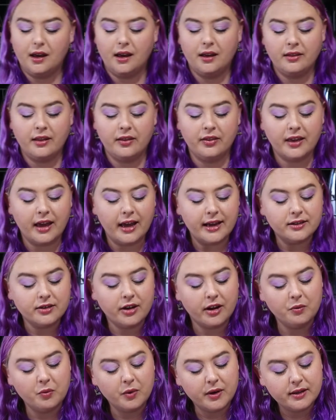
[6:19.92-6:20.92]
And then the
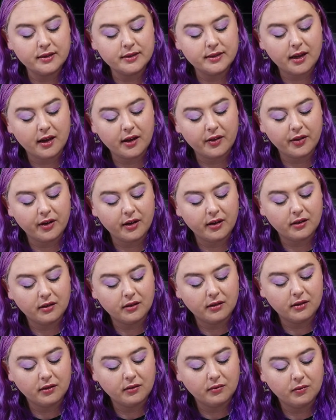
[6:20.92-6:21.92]
Gaytime ones are
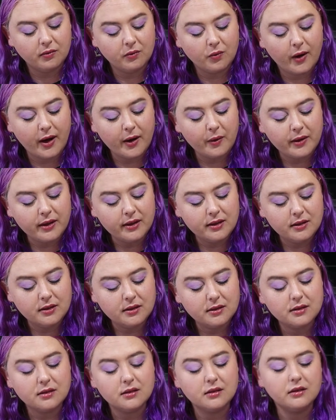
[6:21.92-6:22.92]
the white ones
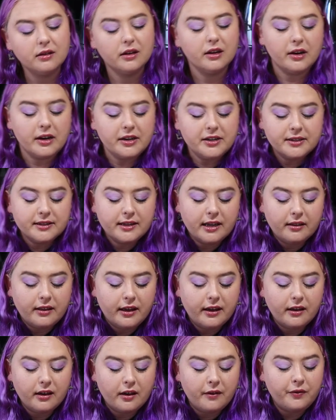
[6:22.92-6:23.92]
may just get
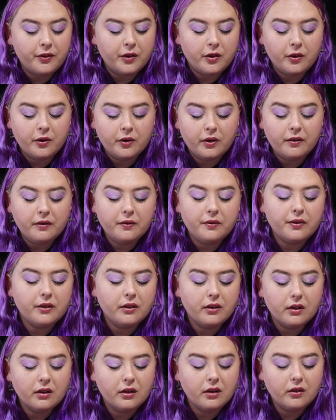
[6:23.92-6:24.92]
like a few of
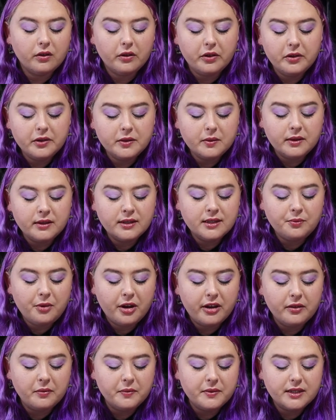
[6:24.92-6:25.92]
those ones
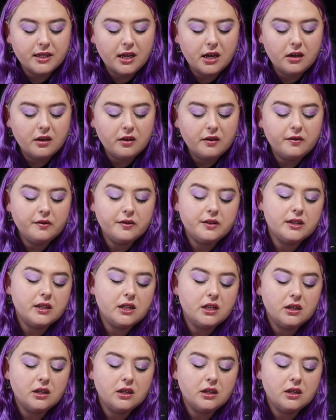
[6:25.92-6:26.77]
by themselves.